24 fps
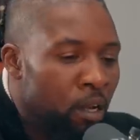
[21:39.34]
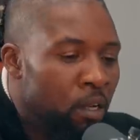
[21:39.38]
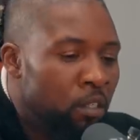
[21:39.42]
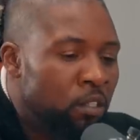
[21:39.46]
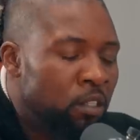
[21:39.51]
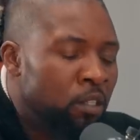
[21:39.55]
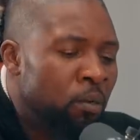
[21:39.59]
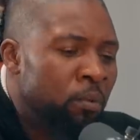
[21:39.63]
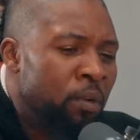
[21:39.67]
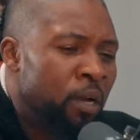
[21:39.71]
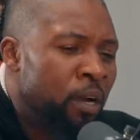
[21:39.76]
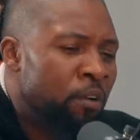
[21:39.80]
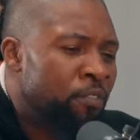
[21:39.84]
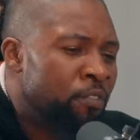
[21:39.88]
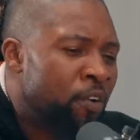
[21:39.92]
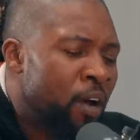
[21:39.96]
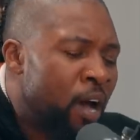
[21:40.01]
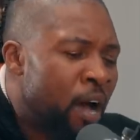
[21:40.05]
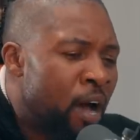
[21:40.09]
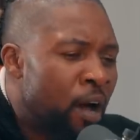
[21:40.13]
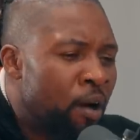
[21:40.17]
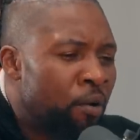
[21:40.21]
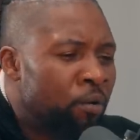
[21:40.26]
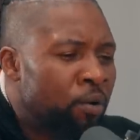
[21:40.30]
So we there for
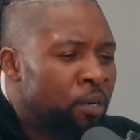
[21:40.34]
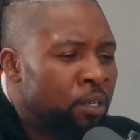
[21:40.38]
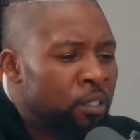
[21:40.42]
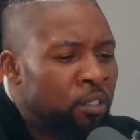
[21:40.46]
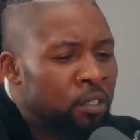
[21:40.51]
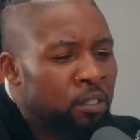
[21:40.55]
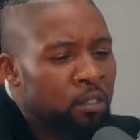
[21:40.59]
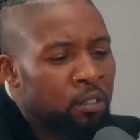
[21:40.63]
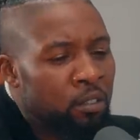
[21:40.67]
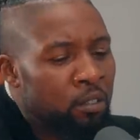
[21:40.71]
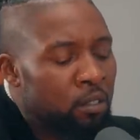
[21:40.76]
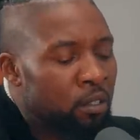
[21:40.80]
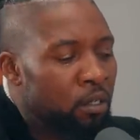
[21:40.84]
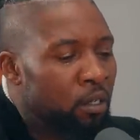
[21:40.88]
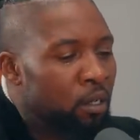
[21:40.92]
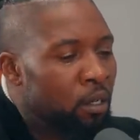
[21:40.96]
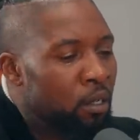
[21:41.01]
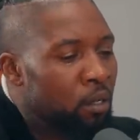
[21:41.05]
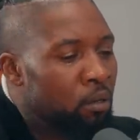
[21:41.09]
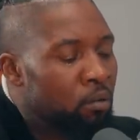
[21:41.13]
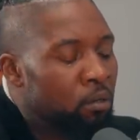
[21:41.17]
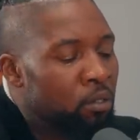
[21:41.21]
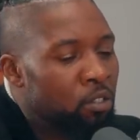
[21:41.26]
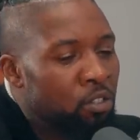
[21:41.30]
hours.
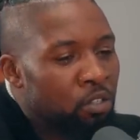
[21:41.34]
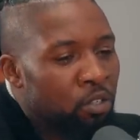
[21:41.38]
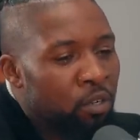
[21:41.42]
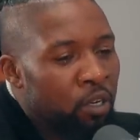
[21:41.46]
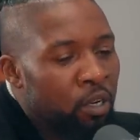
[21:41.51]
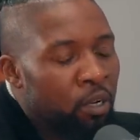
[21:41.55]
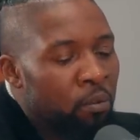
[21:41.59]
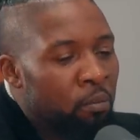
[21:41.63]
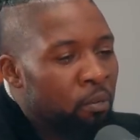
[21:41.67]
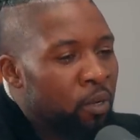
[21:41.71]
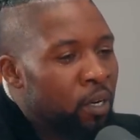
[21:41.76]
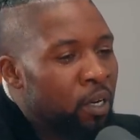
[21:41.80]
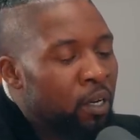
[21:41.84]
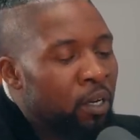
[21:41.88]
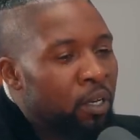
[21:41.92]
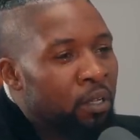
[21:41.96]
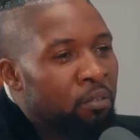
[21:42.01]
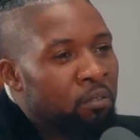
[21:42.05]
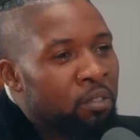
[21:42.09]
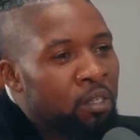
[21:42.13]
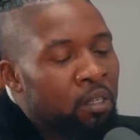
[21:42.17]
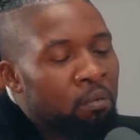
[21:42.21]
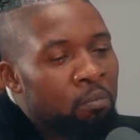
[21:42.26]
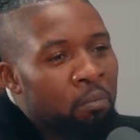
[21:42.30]
We treat him. We didn't
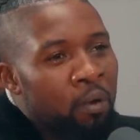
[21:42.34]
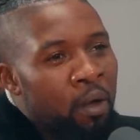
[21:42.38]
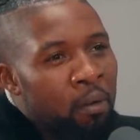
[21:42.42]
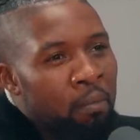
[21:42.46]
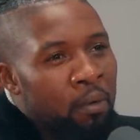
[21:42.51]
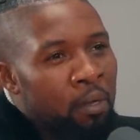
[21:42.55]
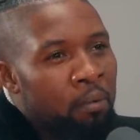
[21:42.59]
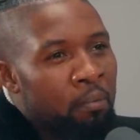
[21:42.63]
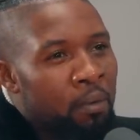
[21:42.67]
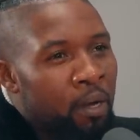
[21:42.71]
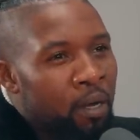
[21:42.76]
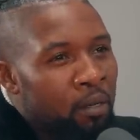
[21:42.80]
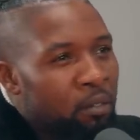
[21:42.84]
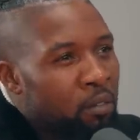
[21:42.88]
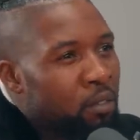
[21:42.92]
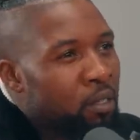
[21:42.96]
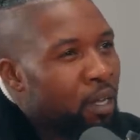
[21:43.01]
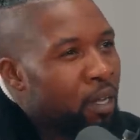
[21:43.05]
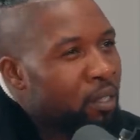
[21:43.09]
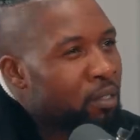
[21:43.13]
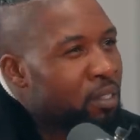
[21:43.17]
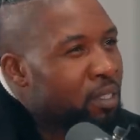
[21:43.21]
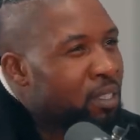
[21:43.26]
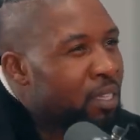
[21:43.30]
leave till probably about
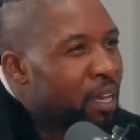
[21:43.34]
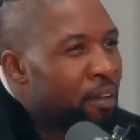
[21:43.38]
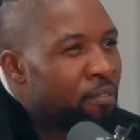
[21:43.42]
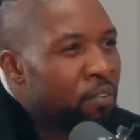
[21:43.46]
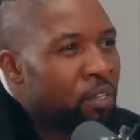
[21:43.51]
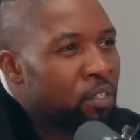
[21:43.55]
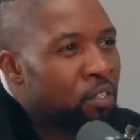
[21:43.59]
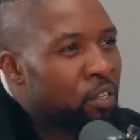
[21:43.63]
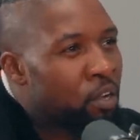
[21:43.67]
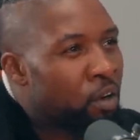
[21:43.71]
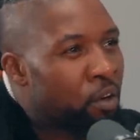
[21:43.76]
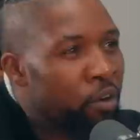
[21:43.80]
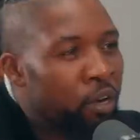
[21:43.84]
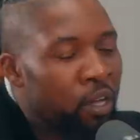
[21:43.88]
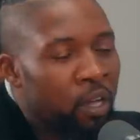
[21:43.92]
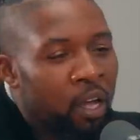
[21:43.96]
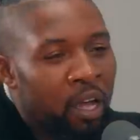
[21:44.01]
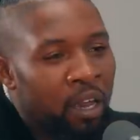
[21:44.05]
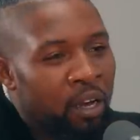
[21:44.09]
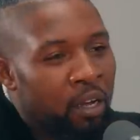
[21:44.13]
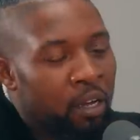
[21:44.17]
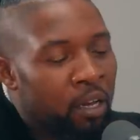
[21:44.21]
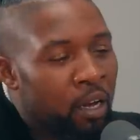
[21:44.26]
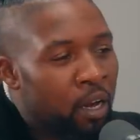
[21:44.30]
7.30,
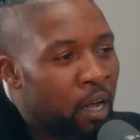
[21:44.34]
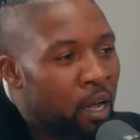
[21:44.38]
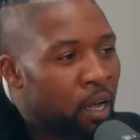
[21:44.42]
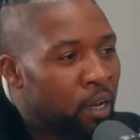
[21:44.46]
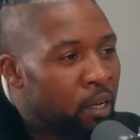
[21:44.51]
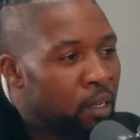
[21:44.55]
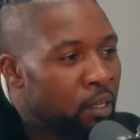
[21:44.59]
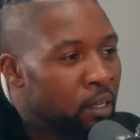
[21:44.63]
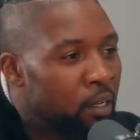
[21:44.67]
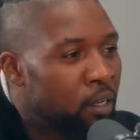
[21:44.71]
8 o'clock.